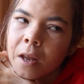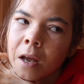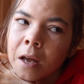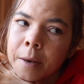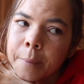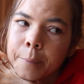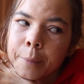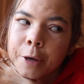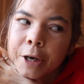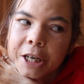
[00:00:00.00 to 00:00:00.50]

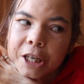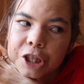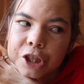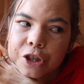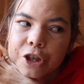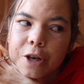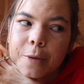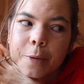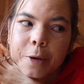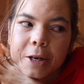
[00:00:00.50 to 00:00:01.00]
And I'm pretty
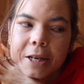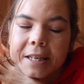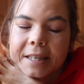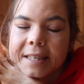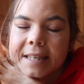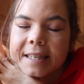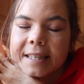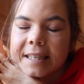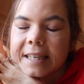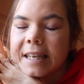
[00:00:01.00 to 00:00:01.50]
sure your body
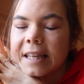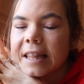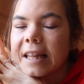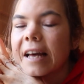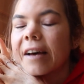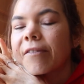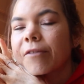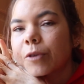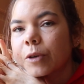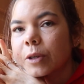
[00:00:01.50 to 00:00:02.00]
says it in
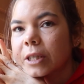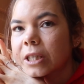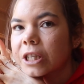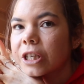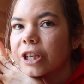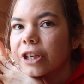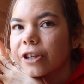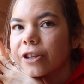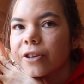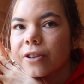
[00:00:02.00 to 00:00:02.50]
that voice
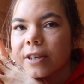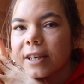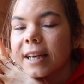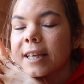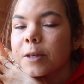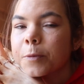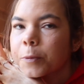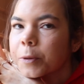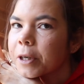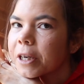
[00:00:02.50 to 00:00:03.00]
too. It
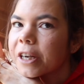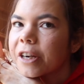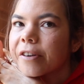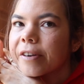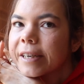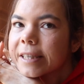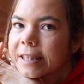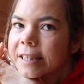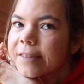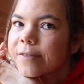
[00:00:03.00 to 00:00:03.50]
gets pretty
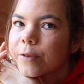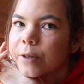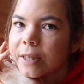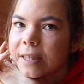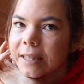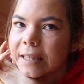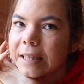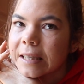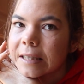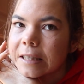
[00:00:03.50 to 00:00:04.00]
aggressive when
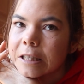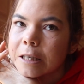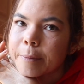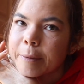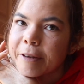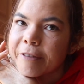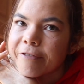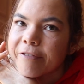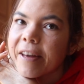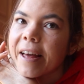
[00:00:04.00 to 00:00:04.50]
it needs to
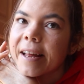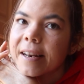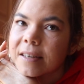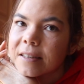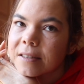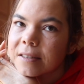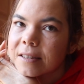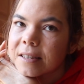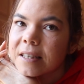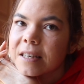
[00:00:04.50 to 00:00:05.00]
be
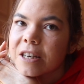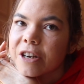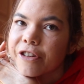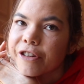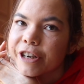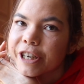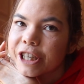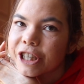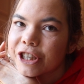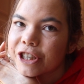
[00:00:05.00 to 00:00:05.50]
fed and
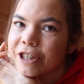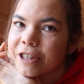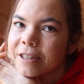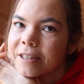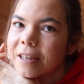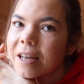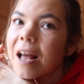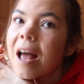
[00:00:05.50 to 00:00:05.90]
nourished.